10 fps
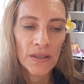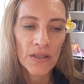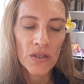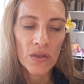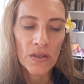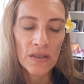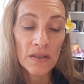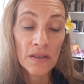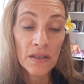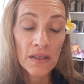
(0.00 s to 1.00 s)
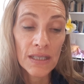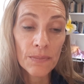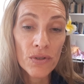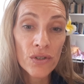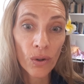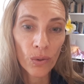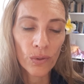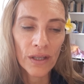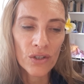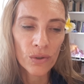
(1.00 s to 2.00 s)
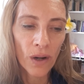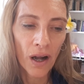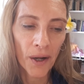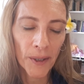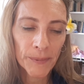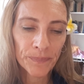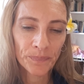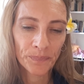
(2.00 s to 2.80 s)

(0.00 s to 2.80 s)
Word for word: into the, the deep soul that you are